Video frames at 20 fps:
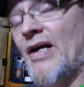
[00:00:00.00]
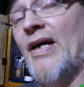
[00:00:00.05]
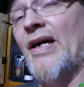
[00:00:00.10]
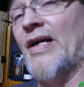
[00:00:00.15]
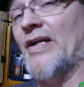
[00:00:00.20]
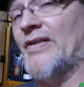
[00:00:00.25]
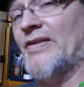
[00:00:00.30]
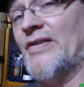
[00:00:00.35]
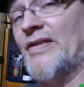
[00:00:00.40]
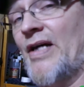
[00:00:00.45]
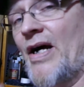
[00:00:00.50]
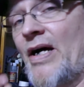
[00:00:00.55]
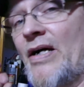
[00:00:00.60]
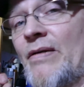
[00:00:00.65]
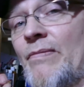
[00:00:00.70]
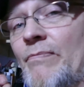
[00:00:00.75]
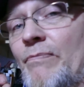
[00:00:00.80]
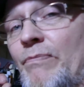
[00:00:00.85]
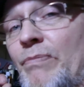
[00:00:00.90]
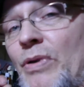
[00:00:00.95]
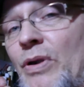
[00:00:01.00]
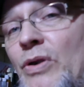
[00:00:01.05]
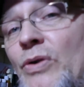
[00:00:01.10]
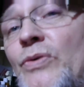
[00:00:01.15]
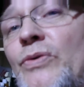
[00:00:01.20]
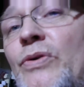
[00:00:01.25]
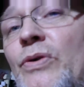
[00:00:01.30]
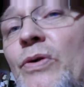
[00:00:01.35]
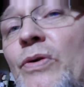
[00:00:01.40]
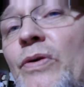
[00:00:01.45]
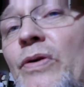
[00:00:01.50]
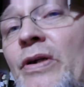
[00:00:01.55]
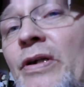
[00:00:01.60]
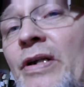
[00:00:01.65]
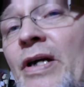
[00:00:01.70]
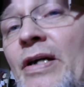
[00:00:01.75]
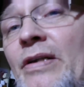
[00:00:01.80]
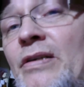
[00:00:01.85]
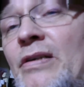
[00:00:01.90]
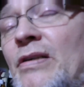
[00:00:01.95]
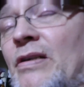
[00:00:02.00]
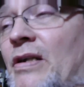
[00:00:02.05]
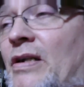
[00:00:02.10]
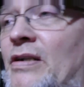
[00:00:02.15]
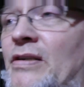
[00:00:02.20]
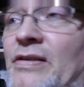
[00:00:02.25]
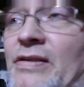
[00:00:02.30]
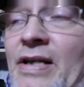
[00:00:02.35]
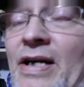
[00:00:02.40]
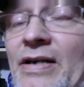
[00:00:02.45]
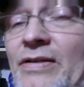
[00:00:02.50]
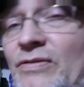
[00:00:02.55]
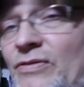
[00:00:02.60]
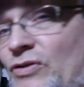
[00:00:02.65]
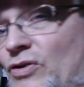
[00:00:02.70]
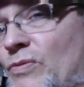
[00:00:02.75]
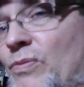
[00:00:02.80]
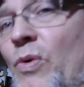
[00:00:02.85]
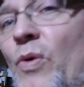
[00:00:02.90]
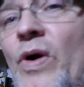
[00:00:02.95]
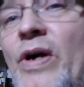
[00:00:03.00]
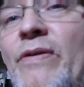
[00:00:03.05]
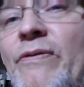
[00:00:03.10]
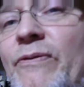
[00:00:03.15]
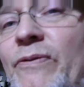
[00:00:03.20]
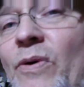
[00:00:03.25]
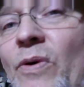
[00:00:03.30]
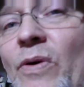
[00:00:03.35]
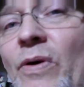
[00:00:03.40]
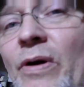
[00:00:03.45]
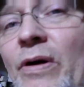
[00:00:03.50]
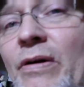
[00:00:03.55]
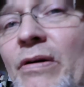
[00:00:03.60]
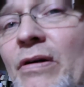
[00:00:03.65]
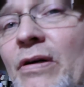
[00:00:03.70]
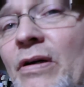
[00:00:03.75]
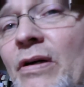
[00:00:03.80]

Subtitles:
It's not Bluetooth connected, it's not 2.4